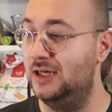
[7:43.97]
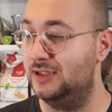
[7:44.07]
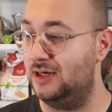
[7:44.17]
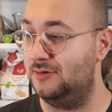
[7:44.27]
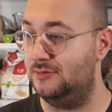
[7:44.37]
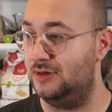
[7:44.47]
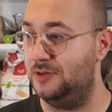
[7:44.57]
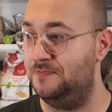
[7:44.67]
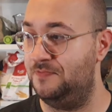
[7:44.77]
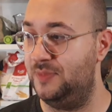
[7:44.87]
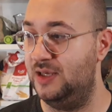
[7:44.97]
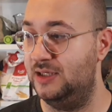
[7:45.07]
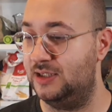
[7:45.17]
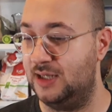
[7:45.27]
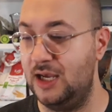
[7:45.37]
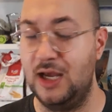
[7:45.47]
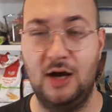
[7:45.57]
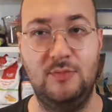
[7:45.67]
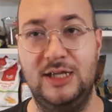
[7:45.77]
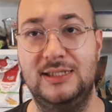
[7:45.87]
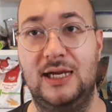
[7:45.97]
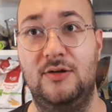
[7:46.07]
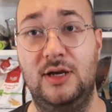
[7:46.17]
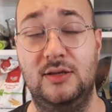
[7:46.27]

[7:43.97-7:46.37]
So today I went out.